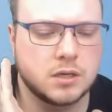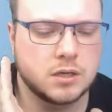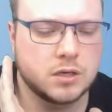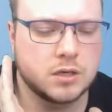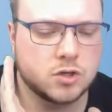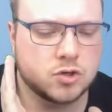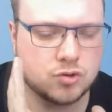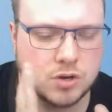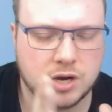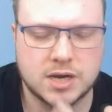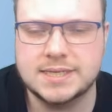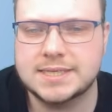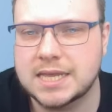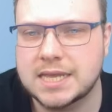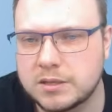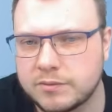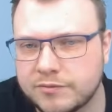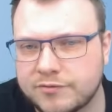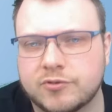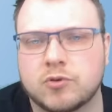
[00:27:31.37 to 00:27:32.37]
try and
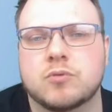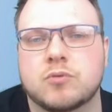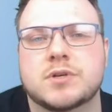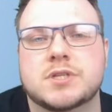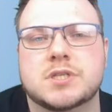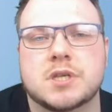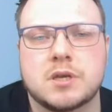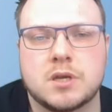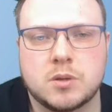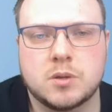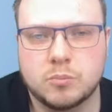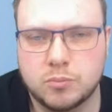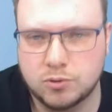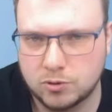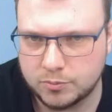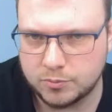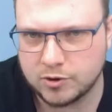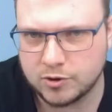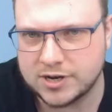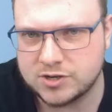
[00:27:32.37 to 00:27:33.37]
send them forwards,
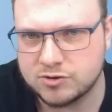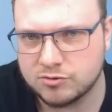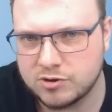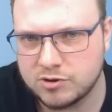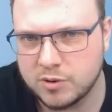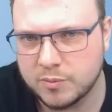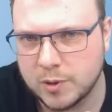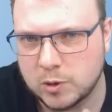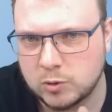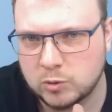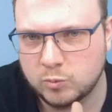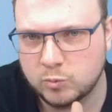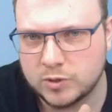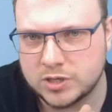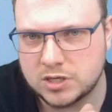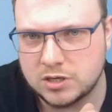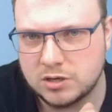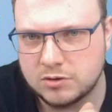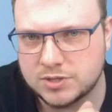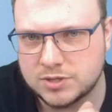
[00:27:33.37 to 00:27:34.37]
put pressure on your opponent with
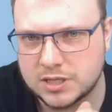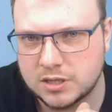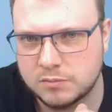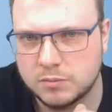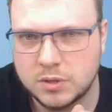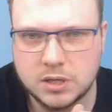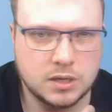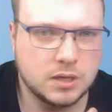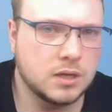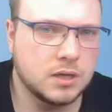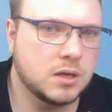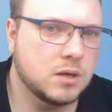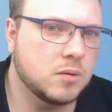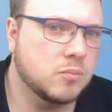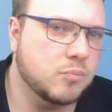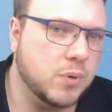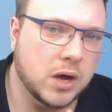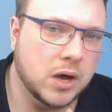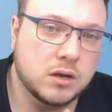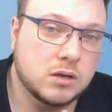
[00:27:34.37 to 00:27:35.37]
using them,
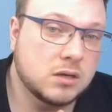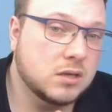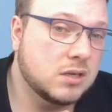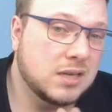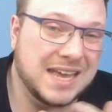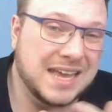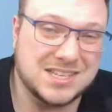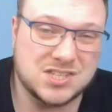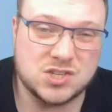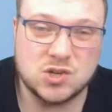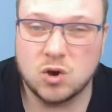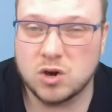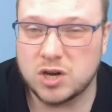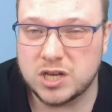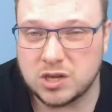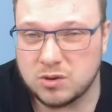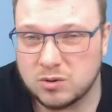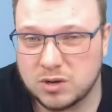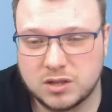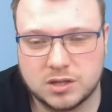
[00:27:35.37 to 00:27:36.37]
but it's not a
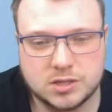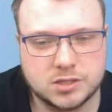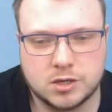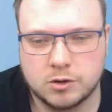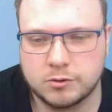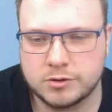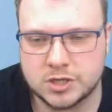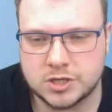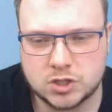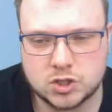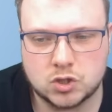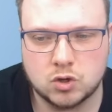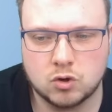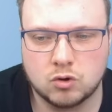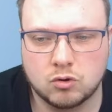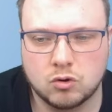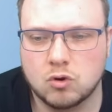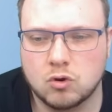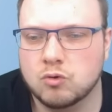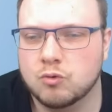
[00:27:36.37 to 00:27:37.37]
unit that's going to
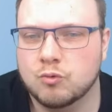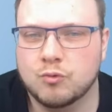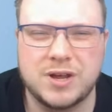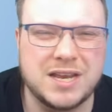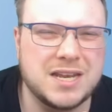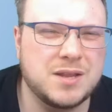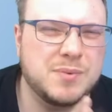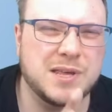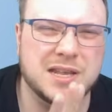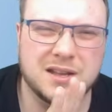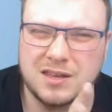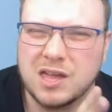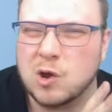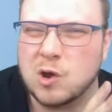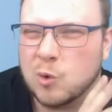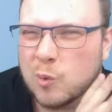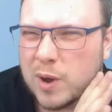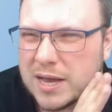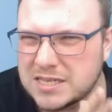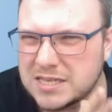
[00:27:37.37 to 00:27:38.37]
score or really be like
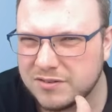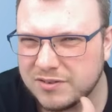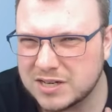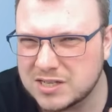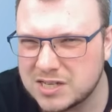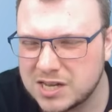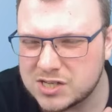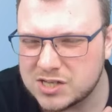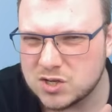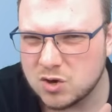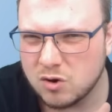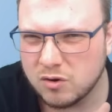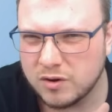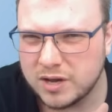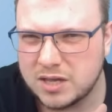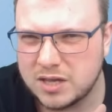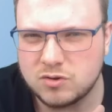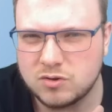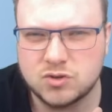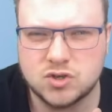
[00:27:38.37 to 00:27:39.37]
aggressive
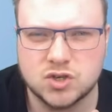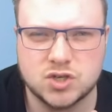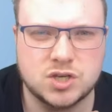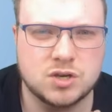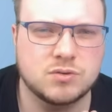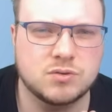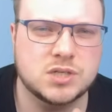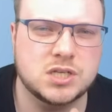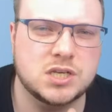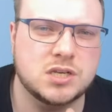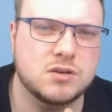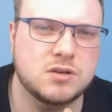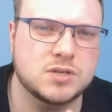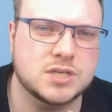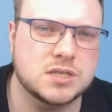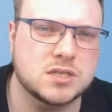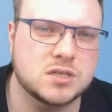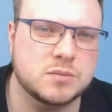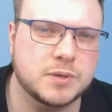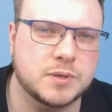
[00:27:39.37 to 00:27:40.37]
anti-scoring. You're just going to use
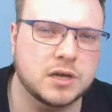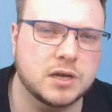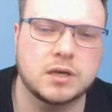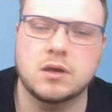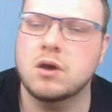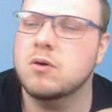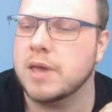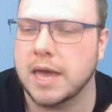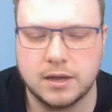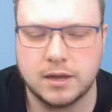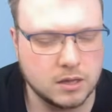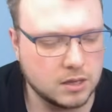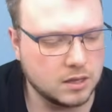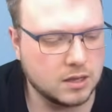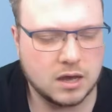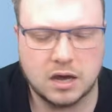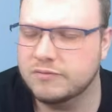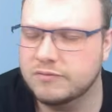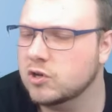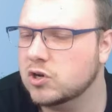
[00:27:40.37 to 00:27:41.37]
it to be like, okay,
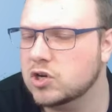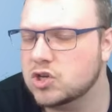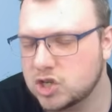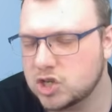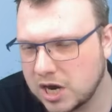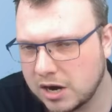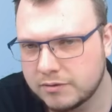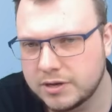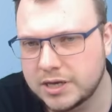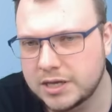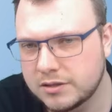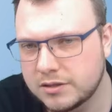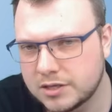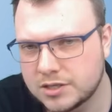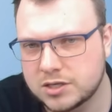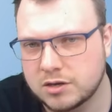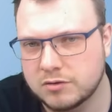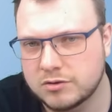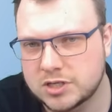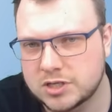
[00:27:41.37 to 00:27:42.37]
I've got a chariot that's
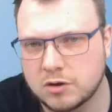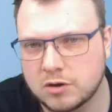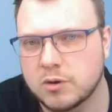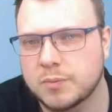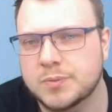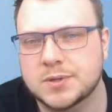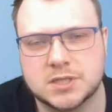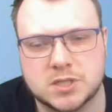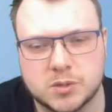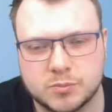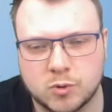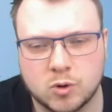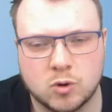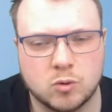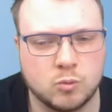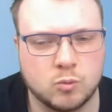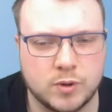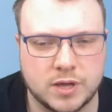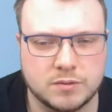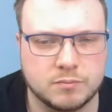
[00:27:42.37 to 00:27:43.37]
going to go up and support
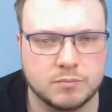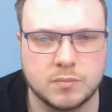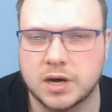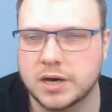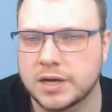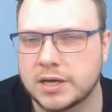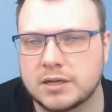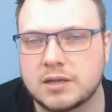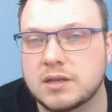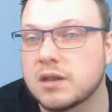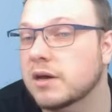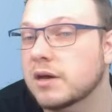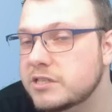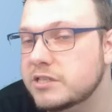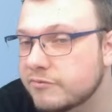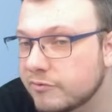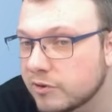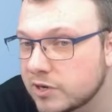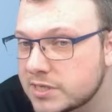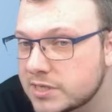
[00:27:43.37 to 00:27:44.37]
with my knight,
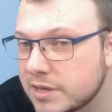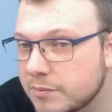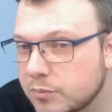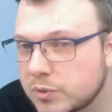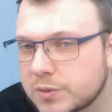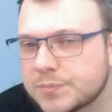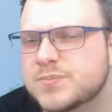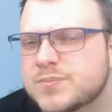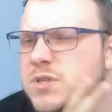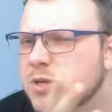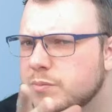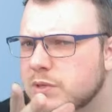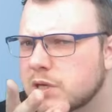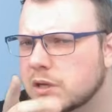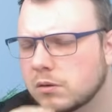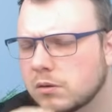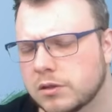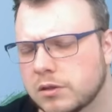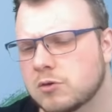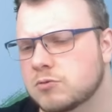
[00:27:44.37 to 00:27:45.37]
for example. Something
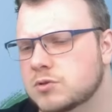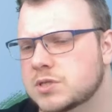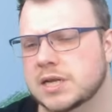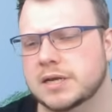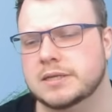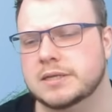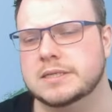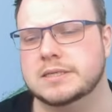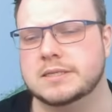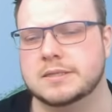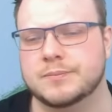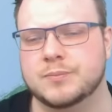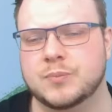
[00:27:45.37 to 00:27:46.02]
along those lines.